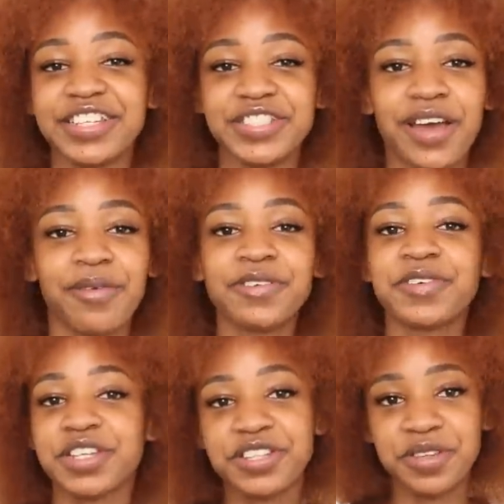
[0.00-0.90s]
So I went
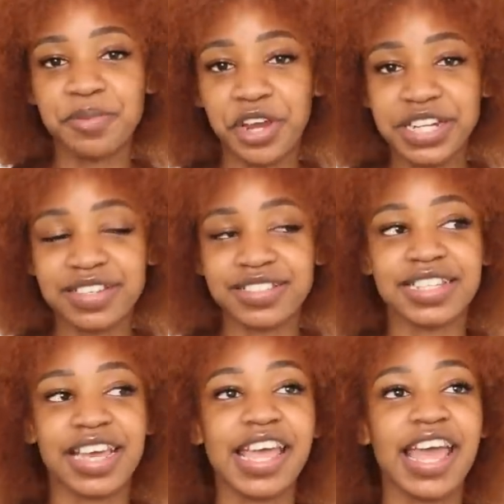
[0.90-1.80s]
for the YouTube Creators
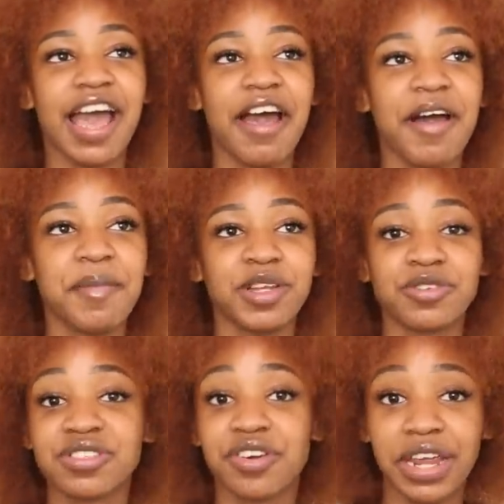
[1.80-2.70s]
Day. Um
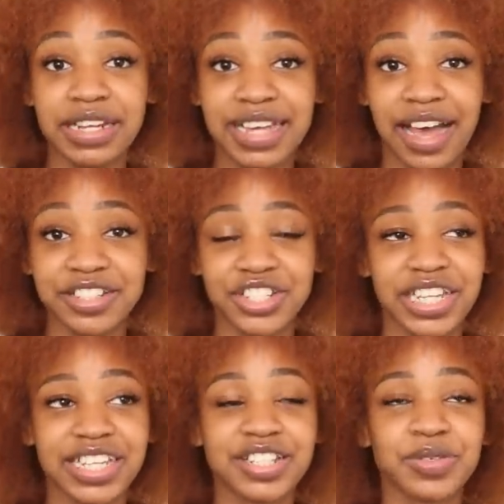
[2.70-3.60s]
it was great,
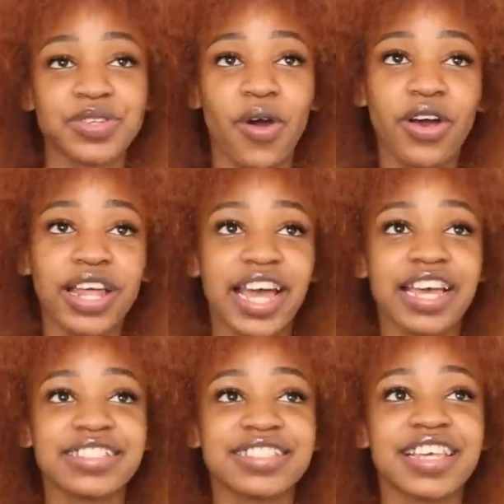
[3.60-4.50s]
actually. It was
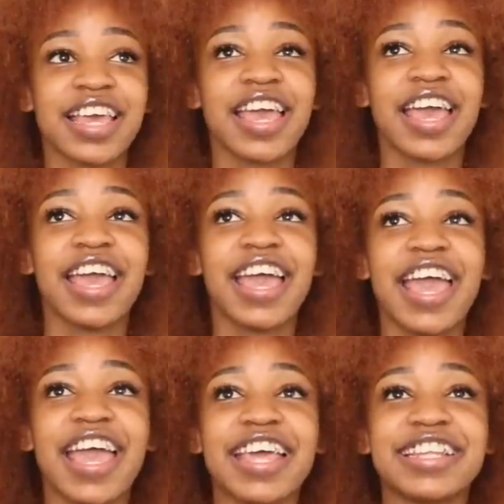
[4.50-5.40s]
organized
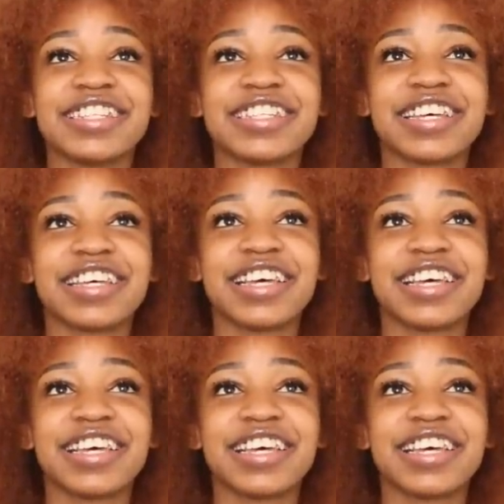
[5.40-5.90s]
and